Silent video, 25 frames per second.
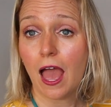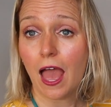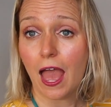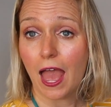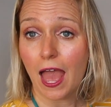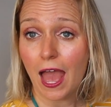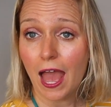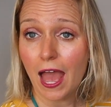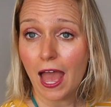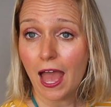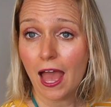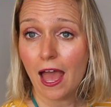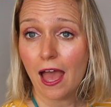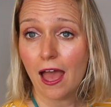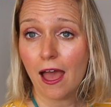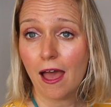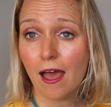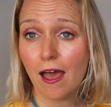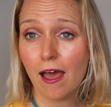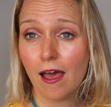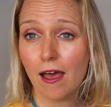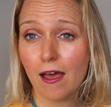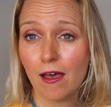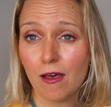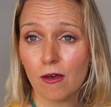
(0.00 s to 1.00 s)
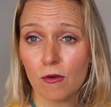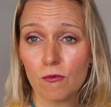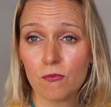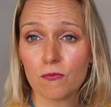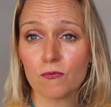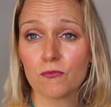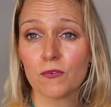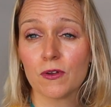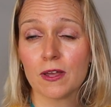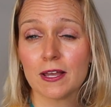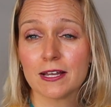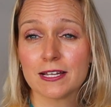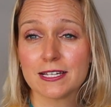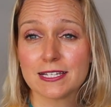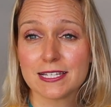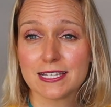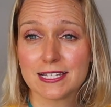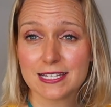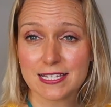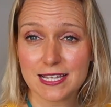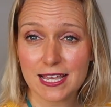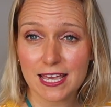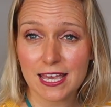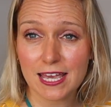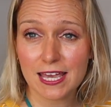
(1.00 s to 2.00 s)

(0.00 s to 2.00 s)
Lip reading: F, C,